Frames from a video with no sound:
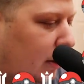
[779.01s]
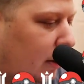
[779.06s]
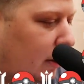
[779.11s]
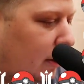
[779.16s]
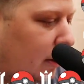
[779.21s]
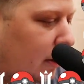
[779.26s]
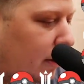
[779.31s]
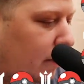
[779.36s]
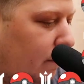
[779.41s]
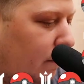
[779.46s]

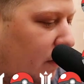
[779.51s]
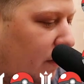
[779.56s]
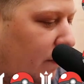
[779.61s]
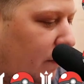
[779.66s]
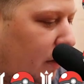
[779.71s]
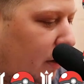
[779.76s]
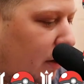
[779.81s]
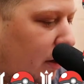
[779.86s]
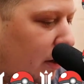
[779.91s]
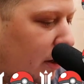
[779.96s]

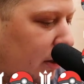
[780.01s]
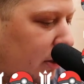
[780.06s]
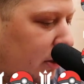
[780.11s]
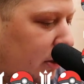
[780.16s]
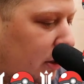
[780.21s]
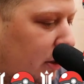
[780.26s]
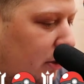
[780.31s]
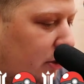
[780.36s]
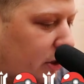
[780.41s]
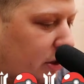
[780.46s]
Very
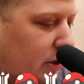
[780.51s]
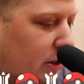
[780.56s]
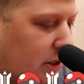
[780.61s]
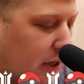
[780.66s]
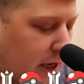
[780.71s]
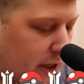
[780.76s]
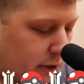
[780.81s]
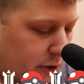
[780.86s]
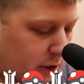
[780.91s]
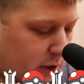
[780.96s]
nice. And there's a
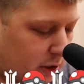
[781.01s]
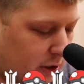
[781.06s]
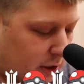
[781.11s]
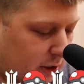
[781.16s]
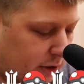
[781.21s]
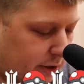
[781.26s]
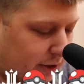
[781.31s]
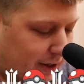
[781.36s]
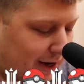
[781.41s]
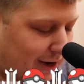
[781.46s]

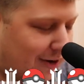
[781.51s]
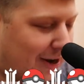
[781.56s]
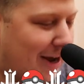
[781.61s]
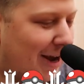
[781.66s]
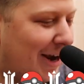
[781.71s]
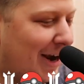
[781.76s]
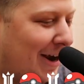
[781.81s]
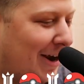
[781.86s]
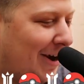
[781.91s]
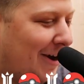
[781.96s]
Diglett down
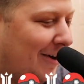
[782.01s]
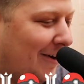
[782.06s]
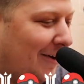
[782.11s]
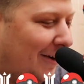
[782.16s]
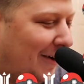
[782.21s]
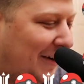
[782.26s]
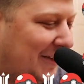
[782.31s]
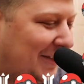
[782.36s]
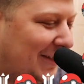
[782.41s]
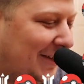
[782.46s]

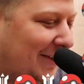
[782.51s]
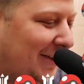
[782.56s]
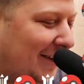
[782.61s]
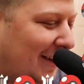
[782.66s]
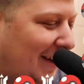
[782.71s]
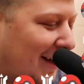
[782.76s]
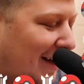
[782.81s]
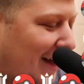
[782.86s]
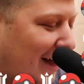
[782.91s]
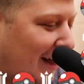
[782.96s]
here also.
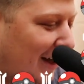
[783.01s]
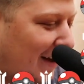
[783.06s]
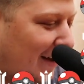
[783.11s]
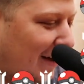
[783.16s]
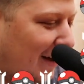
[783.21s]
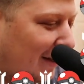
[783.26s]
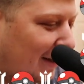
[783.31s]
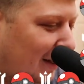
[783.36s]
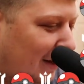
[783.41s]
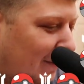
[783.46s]

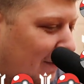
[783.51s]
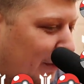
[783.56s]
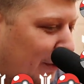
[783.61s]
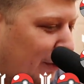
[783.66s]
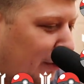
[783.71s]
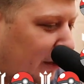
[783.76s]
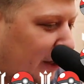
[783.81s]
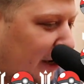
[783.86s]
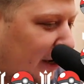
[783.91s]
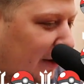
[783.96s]
I love
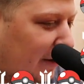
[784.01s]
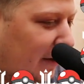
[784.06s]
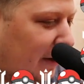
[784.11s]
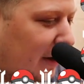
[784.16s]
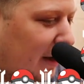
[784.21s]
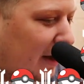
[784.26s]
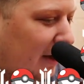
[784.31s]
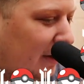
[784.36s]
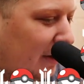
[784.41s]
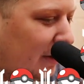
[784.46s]
little like
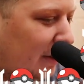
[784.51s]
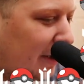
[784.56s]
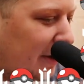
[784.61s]
hidden